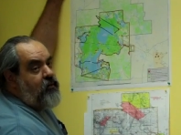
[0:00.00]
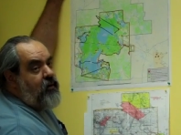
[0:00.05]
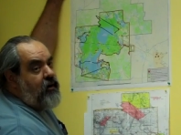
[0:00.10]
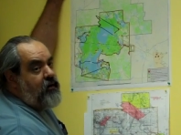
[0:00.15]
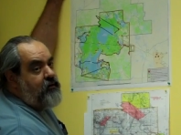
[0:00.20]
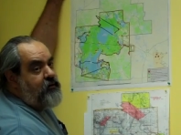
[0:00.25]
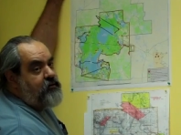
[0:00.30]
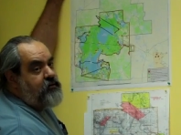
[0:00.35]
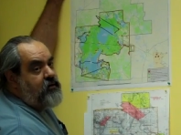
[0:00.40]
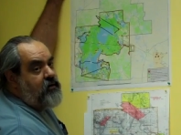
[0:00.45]
their
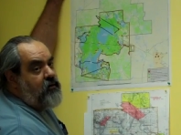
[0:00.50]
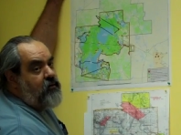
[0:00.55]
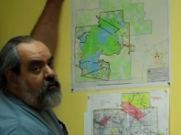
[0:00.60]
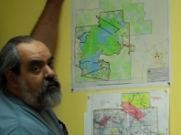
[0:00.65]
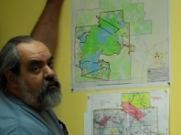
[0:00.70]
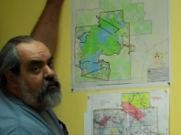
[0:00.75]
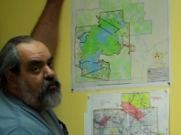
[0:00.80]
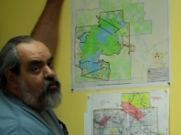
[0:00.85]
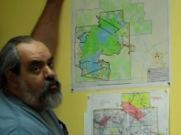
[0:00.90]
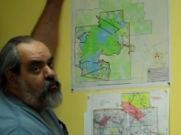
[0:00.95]
relatives in their
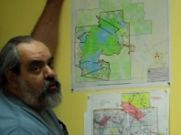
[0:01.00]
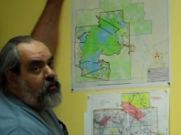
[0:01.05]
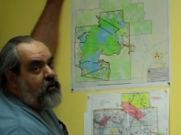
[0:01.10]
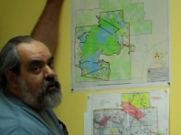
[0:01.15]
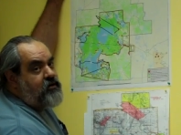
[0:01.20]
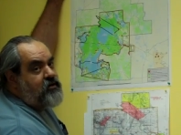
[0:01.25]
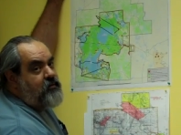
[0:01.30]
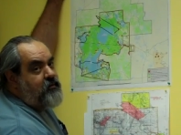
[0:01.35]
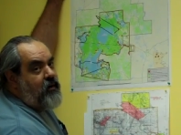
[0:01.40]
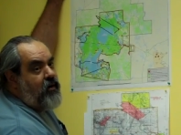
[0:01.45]
normal
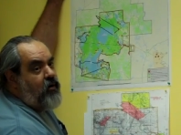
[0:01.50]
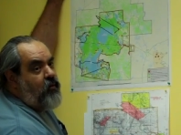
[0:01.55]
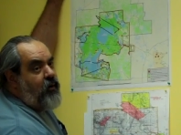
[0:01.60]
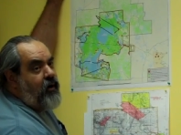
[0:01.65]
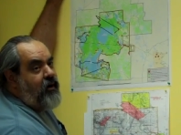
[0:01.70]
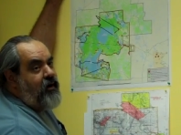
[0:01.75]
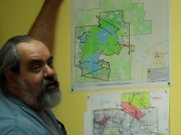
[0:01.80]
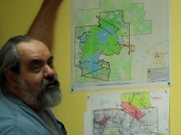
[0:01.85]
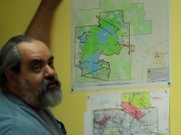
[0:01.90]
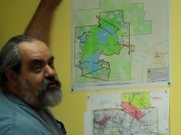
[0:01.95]
customary
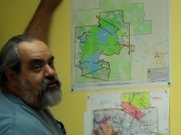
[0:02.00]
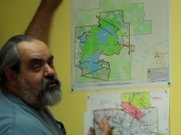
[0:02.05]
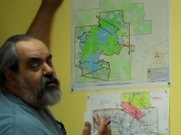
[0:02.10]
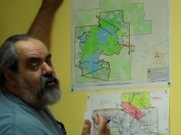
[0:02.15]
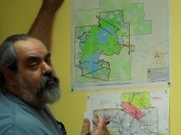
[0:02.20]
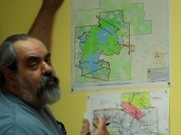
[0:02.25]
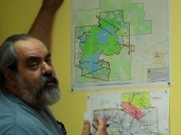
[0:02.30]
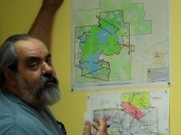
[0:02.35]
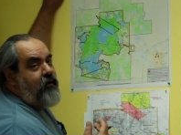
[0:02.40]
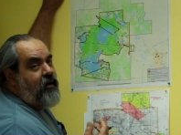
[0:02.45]
way, and they're
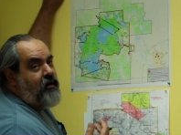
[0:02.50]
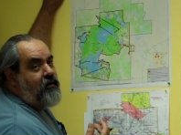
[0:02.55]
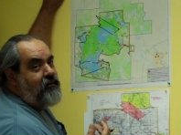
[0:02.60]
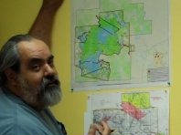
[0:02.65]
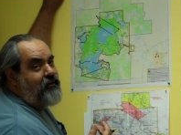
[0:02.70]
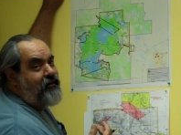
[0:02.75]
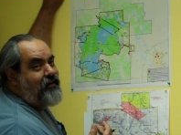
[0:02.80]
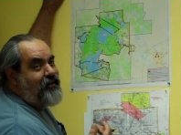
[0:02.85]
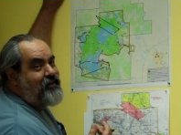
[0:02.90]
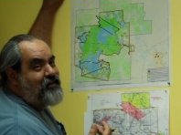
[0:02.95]
still prevented
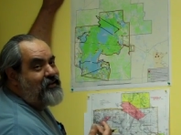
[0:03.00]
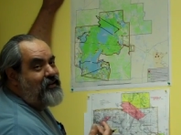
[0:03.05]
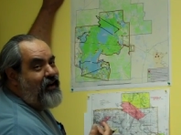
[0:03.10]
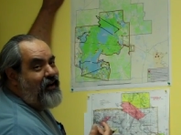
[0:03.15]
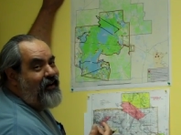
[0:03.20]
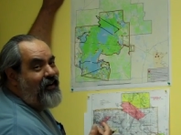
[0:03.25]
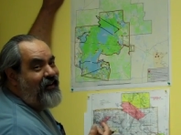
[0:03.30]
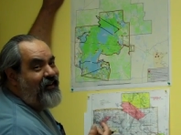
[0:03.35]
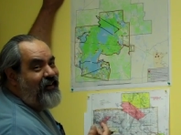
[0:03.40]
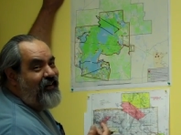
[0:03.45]
to this
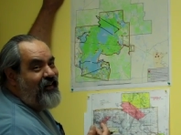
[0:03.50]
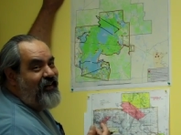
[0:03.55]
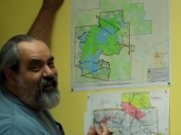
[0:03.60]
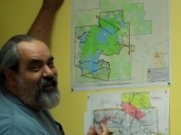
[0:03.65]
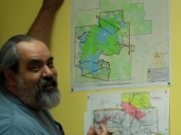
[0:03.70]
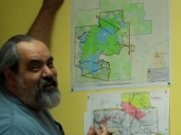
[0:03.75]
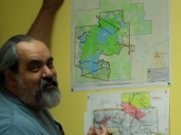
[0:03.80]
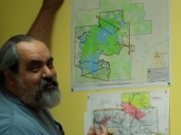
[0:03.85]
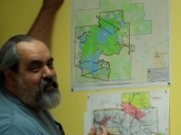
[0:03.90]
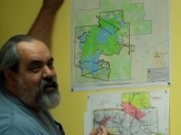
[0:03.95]
day
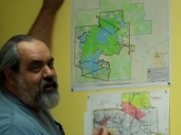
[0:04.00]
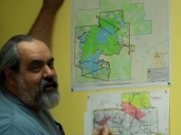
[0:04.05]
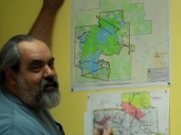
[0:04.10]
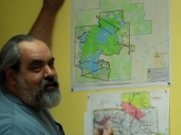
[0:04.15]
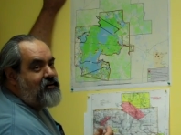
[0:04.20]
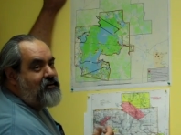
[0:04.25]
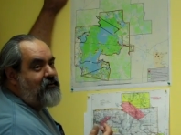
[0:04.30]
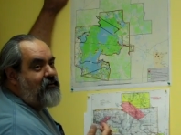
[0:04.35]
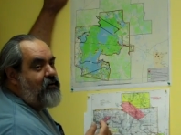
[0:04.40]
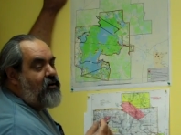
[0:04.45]

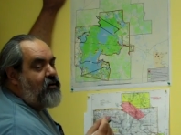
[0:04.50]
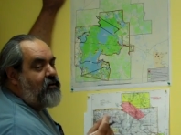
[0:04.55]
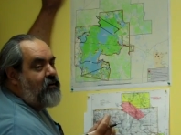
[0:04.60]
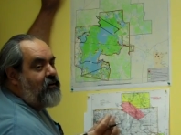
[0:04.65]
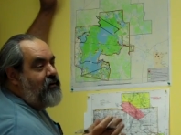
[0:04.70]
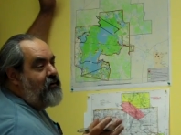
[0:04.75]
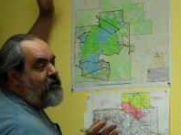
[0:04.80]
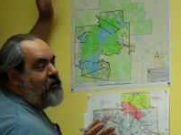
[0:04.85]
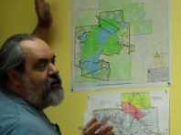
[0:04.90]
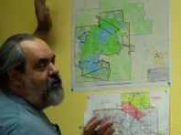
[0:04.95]
because of all
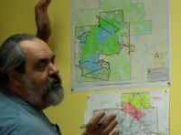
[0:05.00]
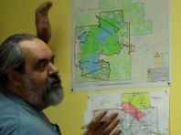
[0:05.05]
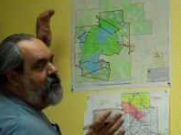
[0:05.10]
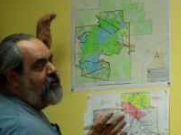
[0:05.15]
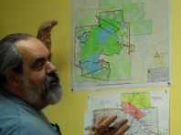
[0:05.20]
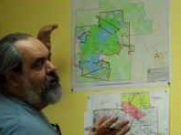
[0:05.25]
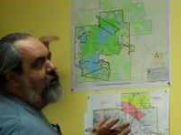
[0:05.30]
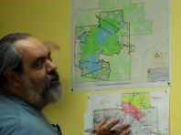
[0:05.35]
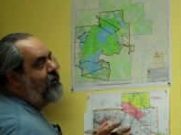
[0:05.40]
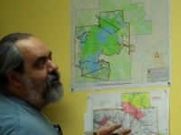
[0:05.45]

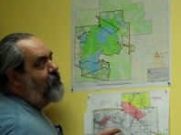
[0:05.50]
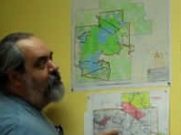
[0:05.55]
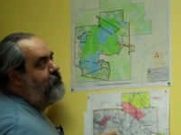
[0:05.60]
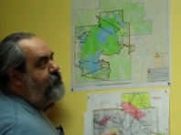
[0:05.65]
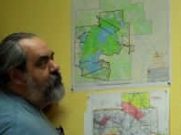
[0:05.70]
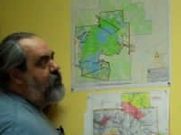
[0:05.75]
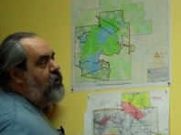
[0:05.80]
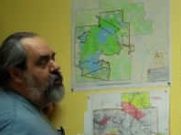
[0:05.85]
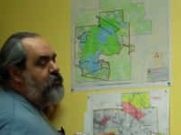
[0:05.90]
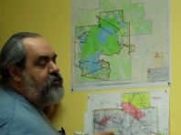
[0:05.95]
the um,
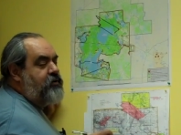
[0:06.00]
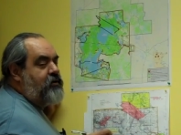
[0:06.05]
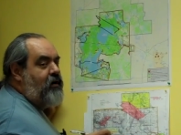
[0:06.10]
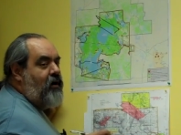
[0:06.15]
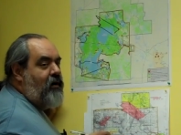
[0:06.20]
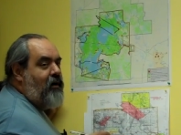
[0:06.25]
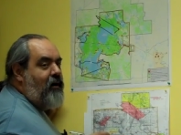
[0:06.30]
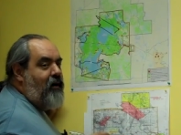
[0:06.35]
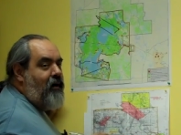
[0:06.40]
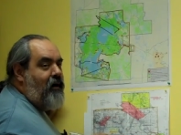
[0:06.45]
Coast
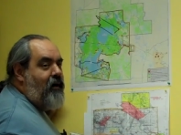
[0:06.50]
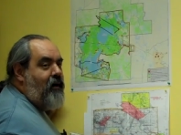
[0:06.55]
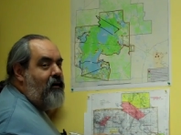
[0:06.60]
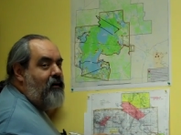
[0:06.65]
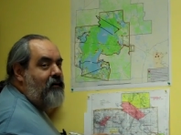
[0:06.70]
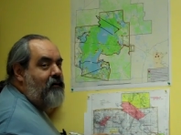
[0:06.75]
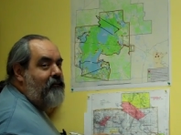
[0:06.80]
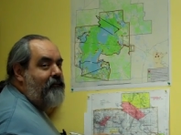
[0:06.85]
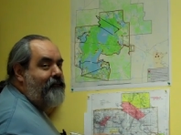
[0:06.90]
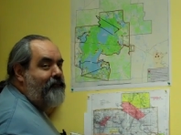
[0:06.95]

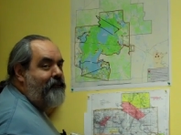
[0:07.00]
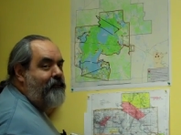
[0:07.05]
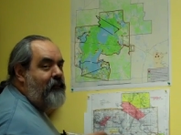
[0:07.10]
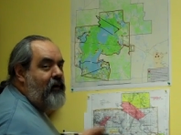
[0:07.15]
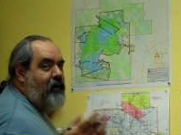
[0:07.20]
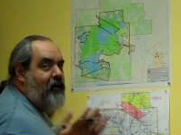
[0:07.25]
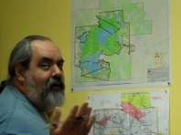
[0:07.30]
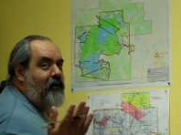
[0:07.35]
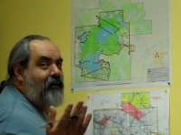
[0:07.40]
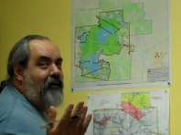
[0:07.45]
Guard
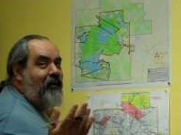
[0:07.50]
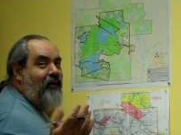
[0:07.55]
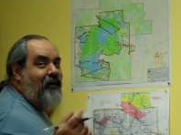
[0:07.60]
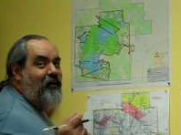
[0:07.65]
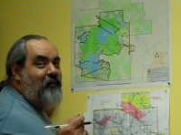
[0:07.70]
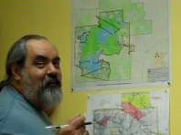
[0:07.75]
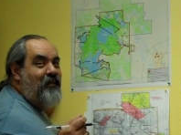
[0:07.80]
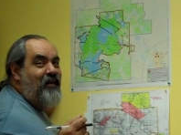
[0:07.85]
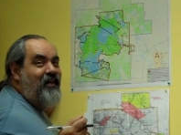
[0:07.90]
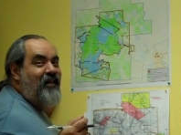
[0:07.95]
and, and
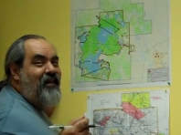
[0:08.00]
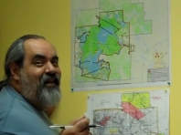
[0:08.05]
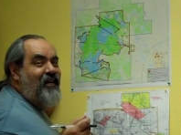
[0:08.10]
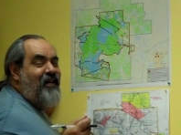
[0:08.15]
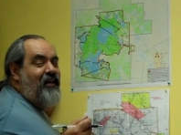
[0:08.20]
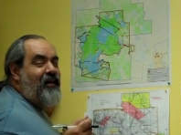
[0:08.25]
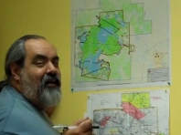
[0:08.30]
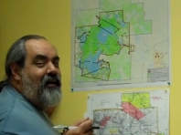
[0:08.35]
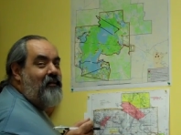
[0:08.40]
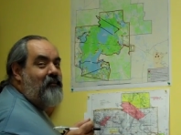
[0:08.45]
um,
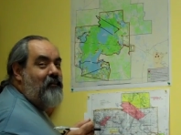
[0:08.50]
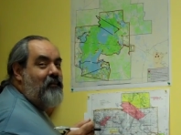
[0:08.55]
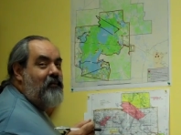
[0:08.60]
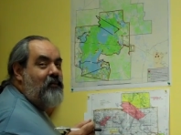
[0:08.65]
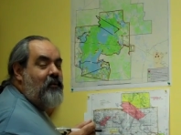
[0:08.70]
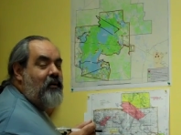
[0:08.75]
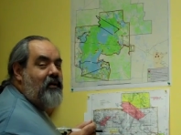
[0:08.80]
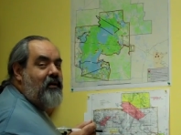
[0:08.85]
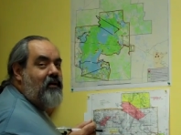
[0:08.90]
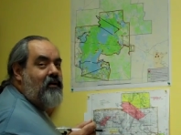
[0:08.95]
um,
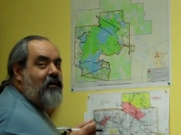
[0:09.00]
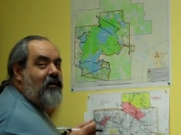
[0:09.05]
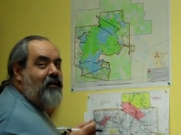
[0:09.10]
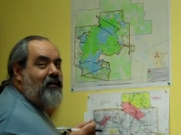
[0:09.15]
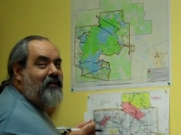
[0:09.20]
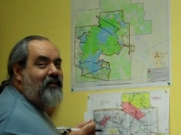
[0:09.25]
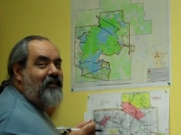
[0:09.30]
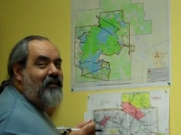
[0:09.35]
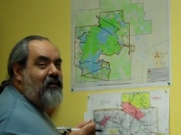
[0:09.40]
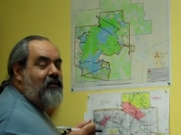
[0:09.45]
what do they
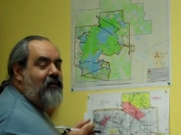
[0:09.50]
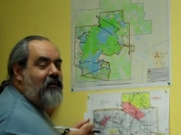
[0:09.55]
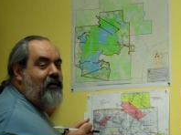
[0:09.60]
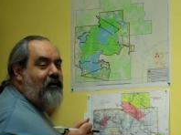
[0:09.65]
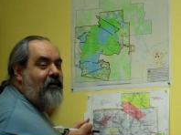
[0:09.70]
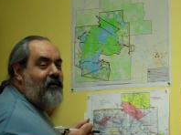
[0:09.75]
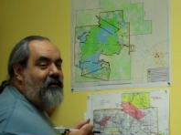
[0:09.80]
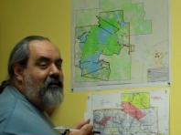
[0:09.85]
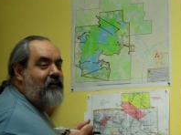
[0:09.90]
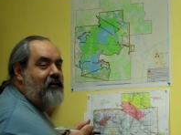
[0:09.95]
call it, their,
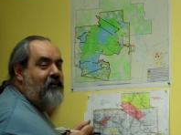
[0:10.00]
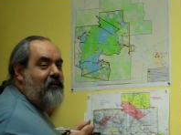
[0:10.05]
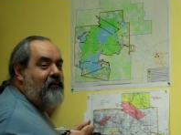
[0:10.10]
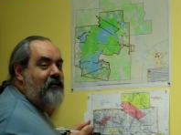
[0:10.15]
uh,